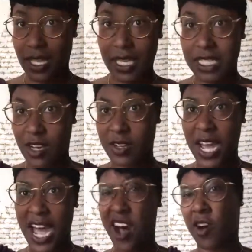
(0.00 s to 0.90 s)
And so
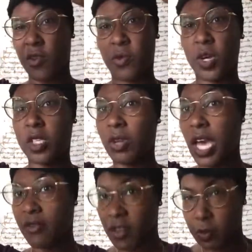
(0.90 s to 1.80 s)
now, once we
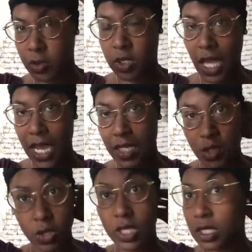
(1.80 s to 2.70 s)
have a tight
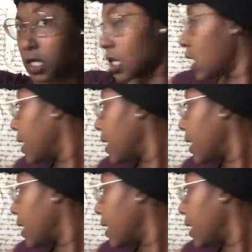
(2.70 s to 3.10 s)
twist,